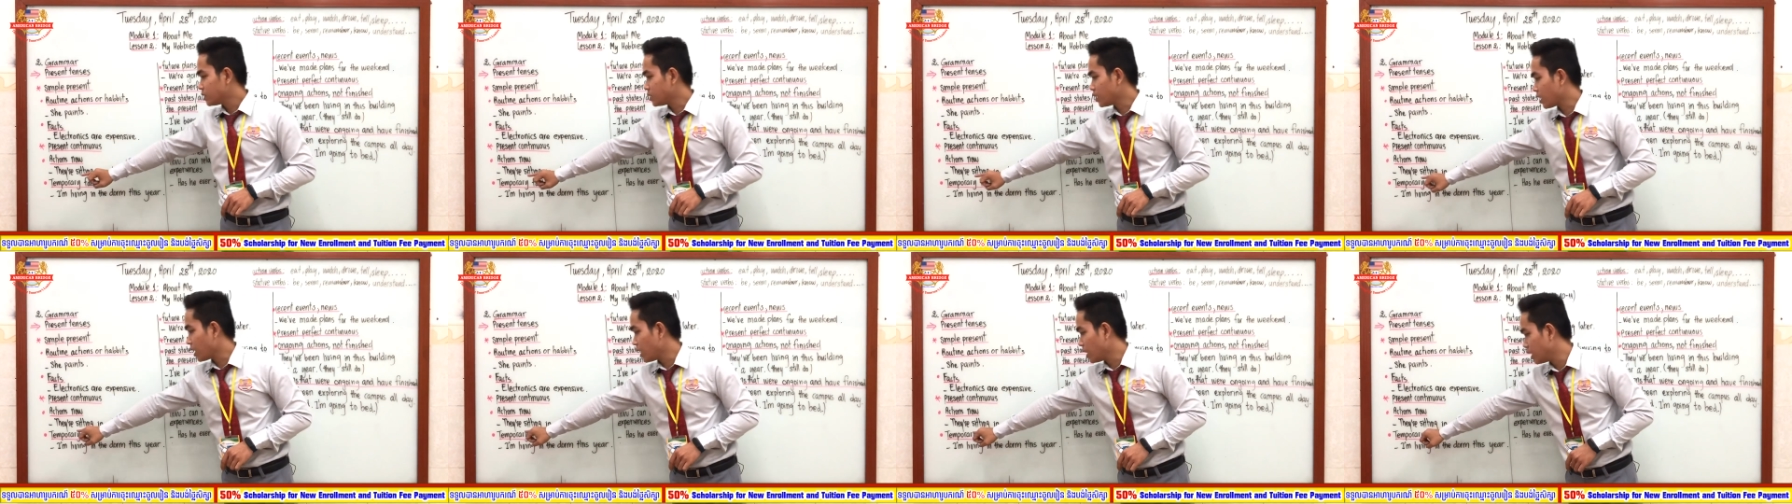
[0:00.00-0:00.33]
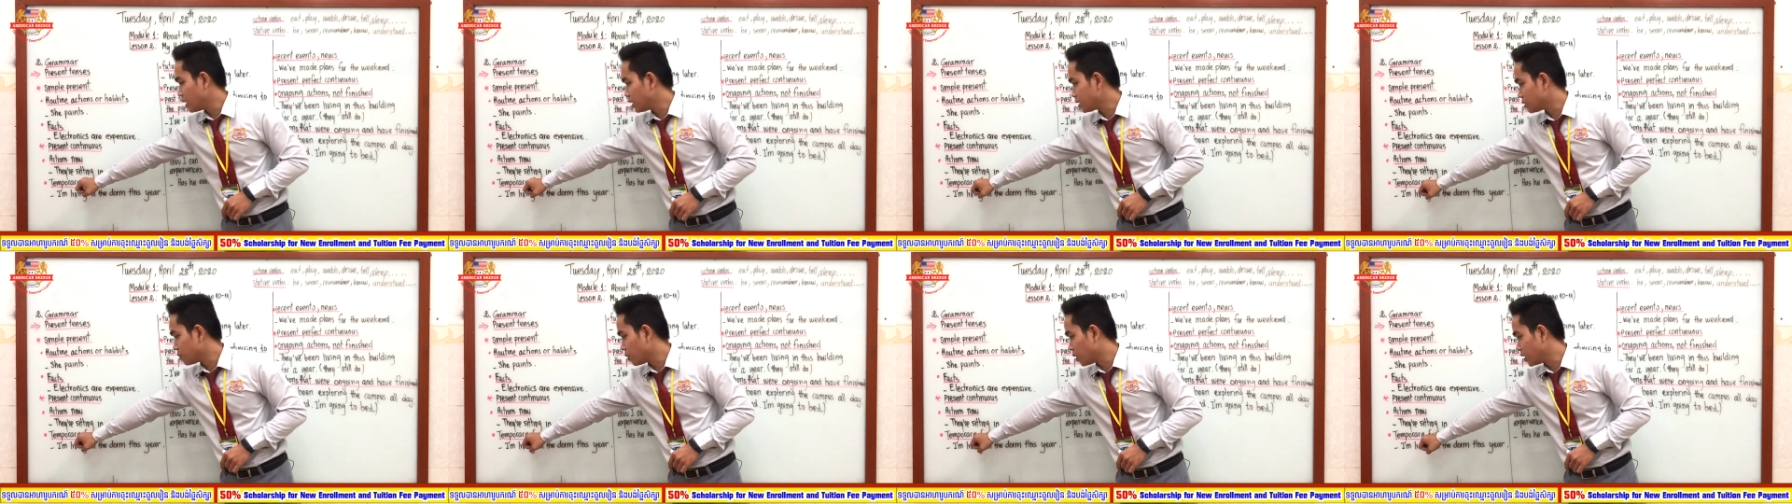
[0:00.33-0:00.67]
Second
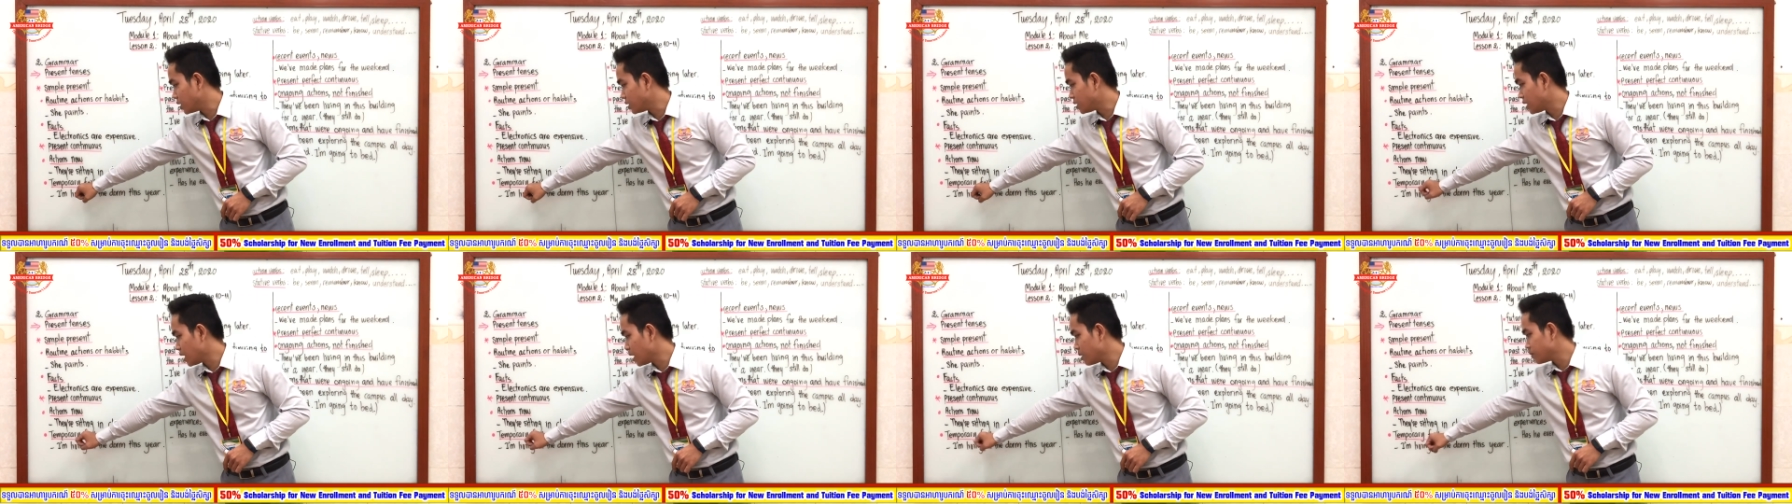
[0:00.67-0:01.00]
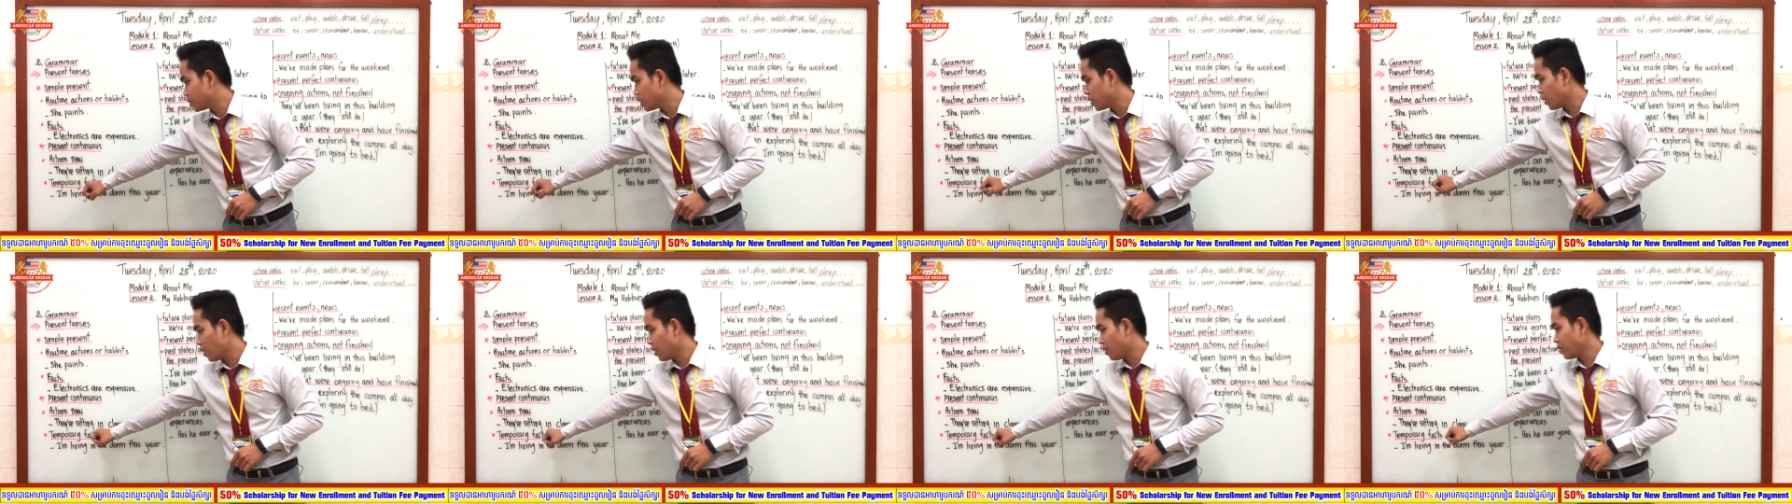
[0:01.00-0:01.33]
is about the
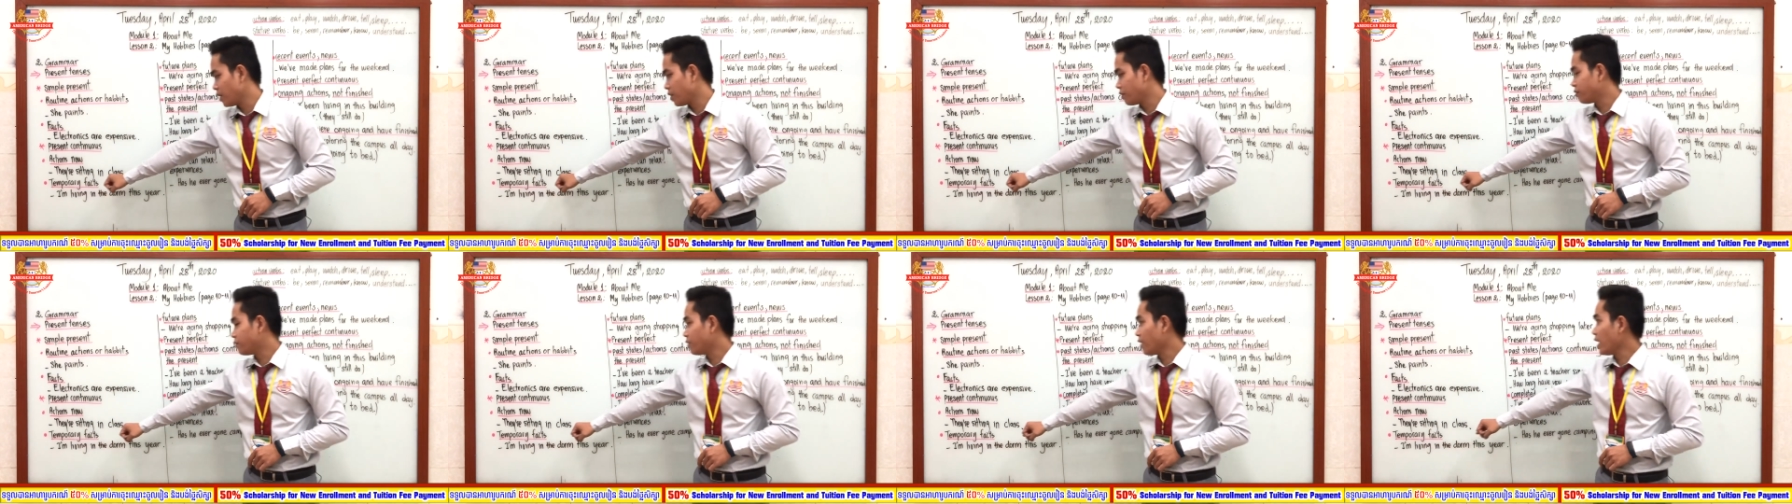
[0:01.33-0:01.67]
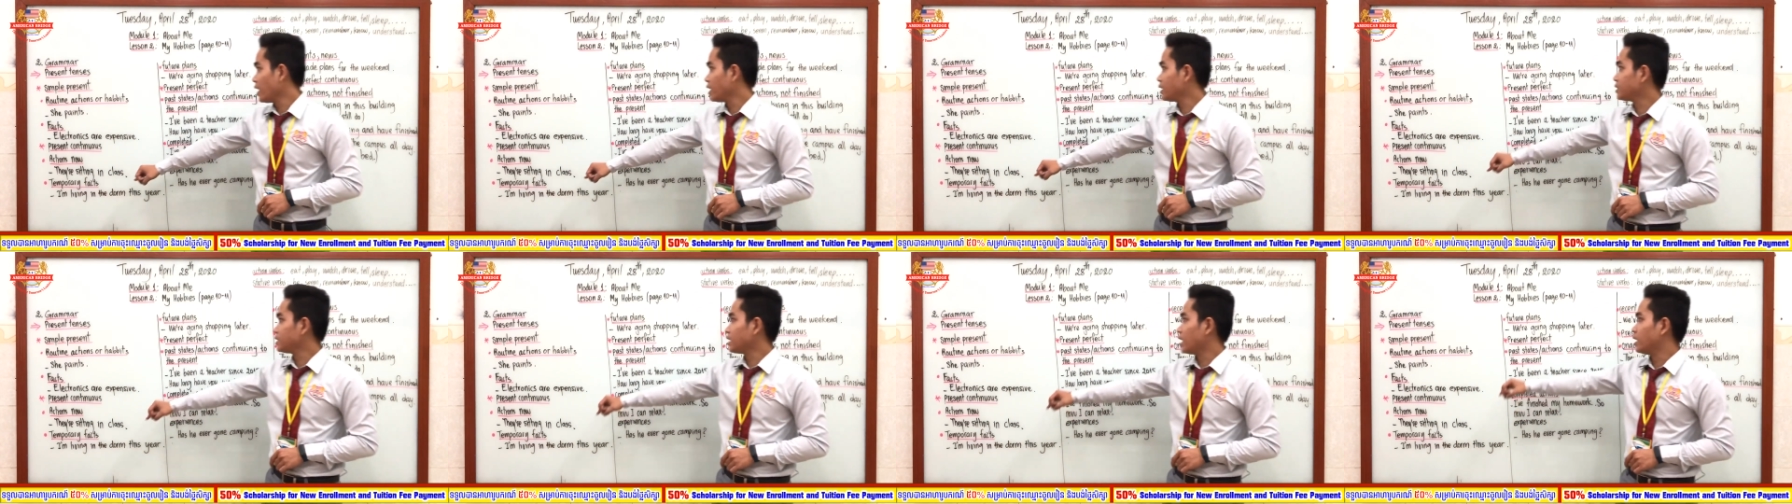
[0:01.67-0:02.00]
temporary facts,